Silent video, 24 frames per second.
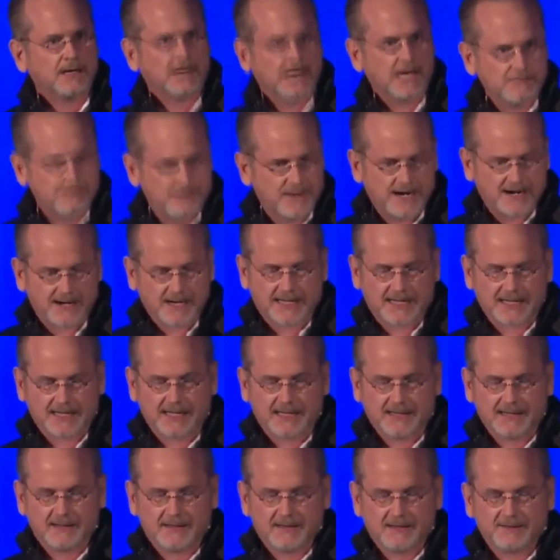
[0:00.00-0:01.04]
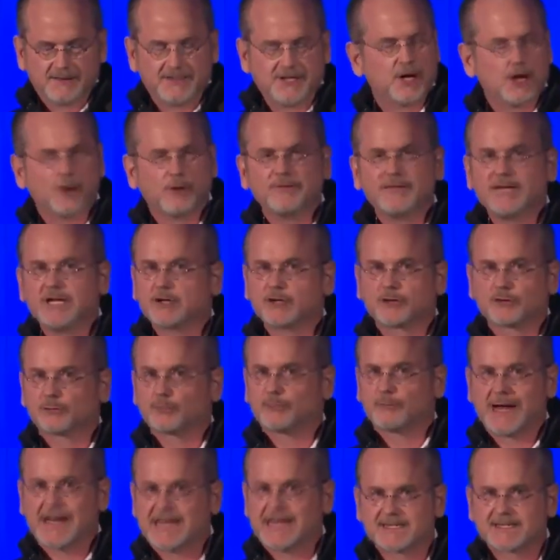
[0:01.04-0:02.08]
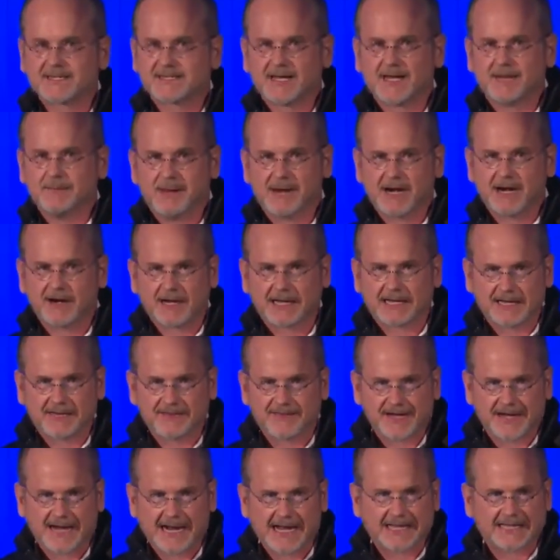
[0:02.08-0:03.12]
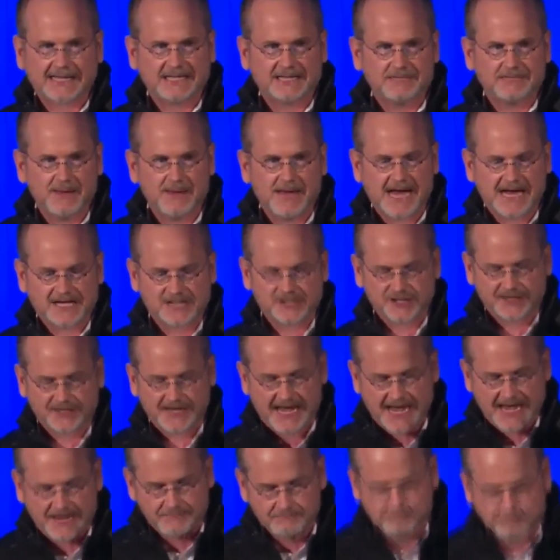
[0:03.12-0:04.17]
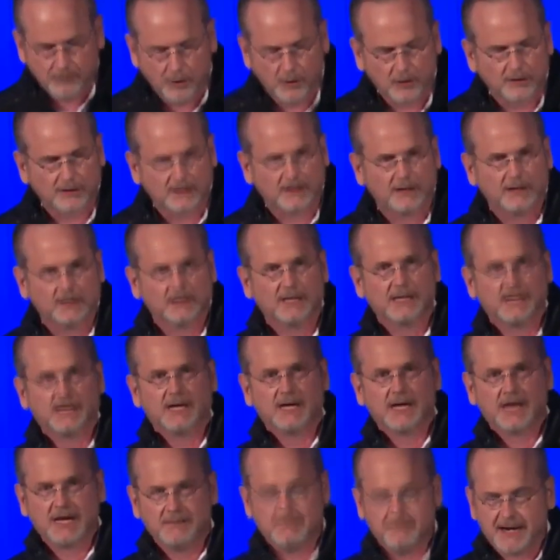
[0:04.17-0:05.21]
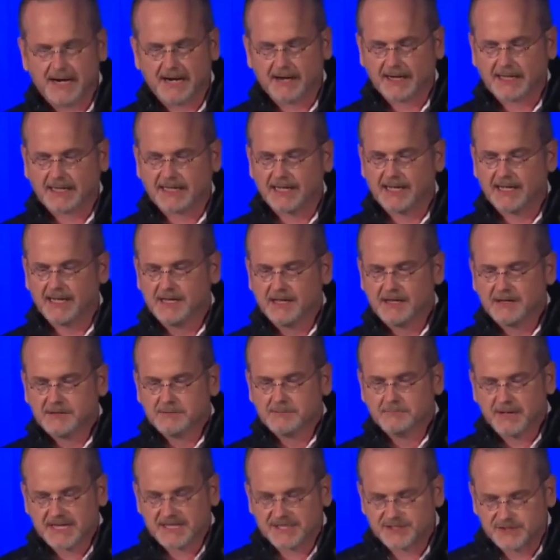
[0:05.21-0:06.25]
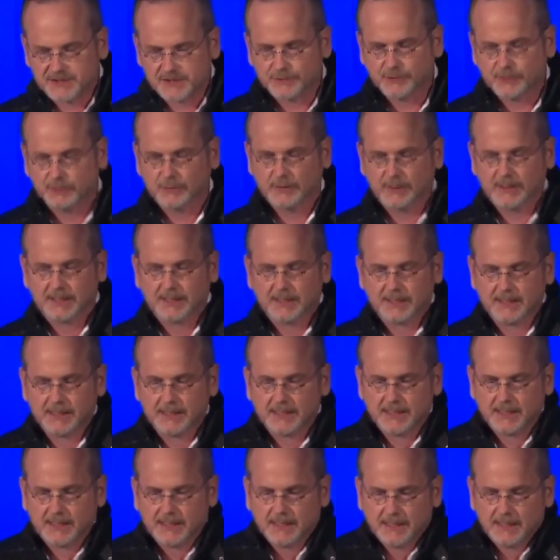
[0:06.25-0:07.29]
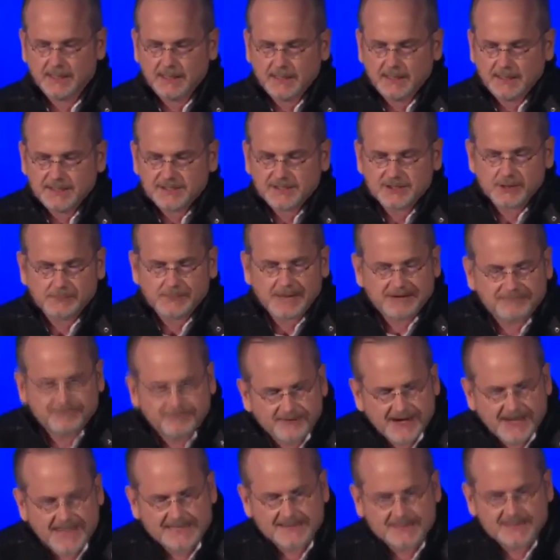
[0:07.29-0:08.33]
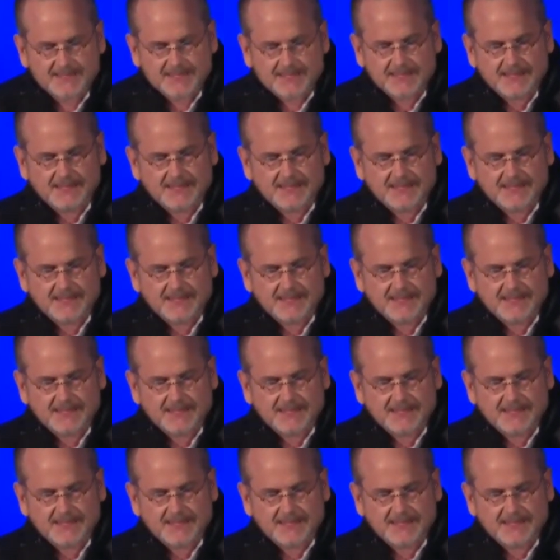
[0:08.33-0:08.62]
America, the only great America that I can imagine, a moral America must do. So my friends,